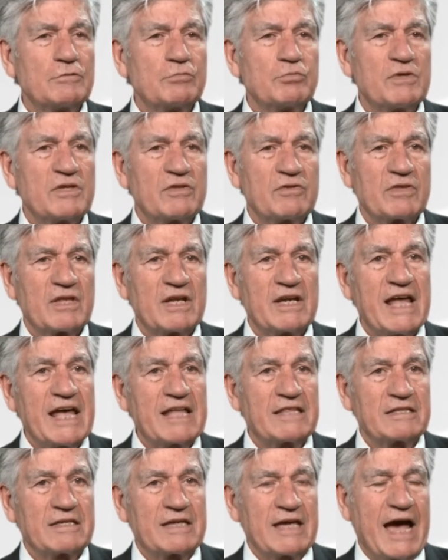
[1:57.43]
with a
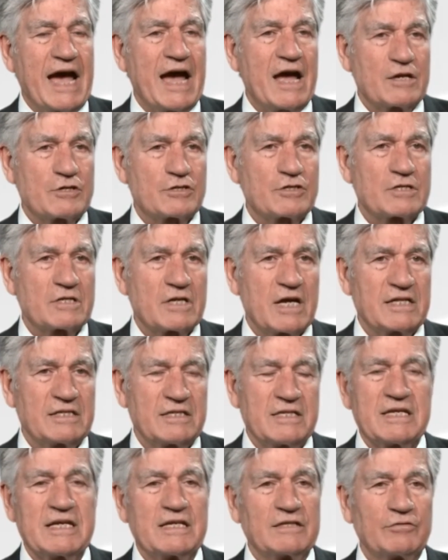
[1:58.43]
net cash at
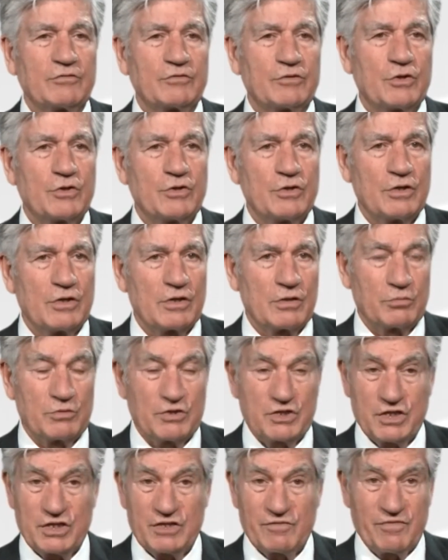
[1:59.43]
the end of the year,
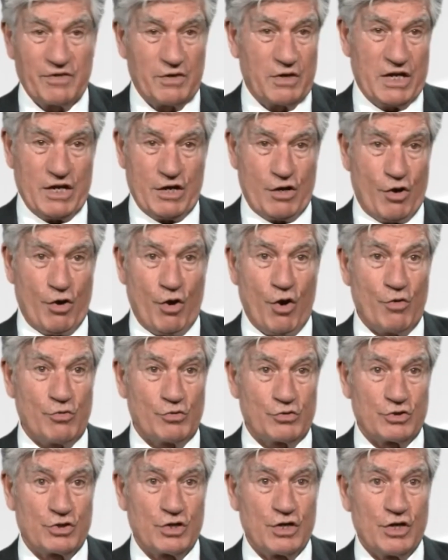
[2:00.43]
which is very
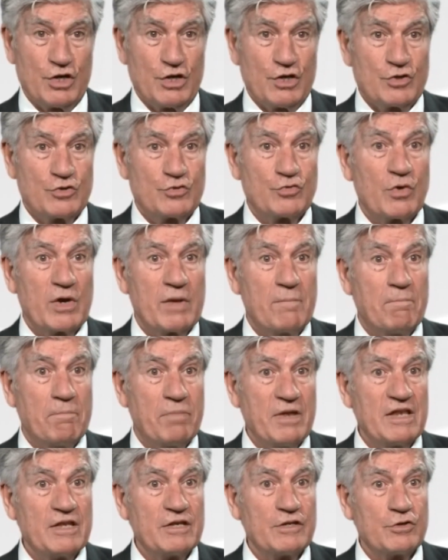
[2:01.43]
close to 1
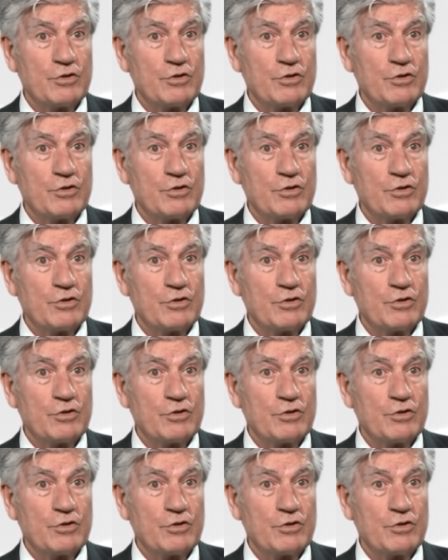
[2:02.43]
billion